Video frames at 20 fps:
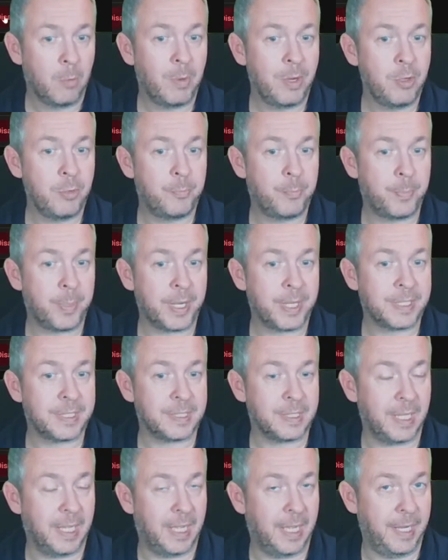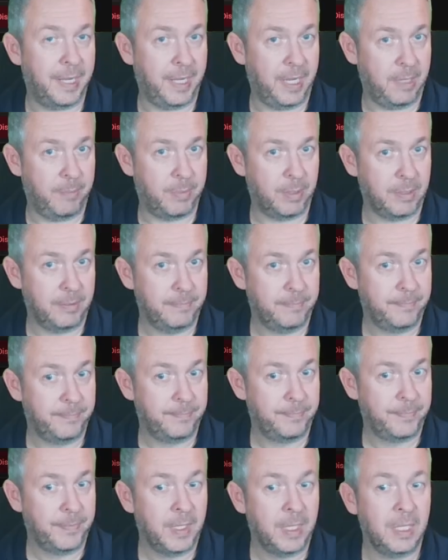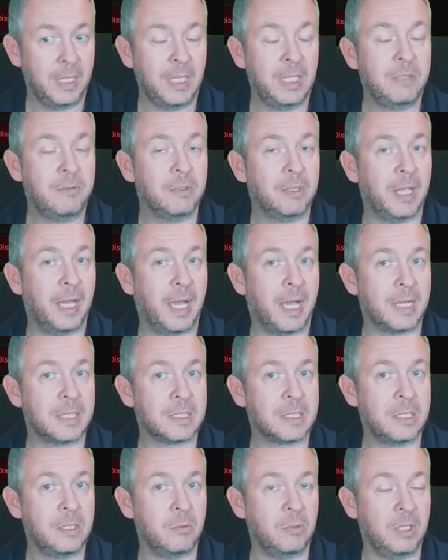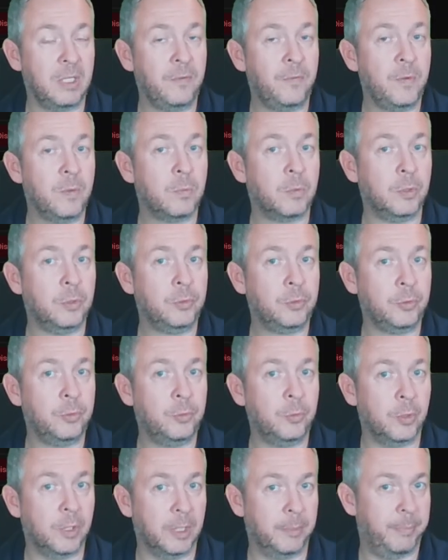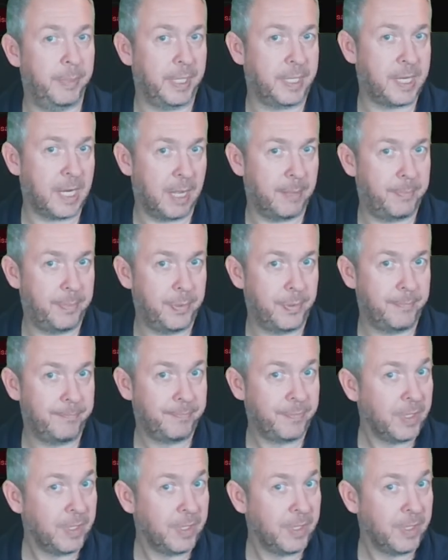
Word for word: When you press enable, it will ask you if you want to do a backup.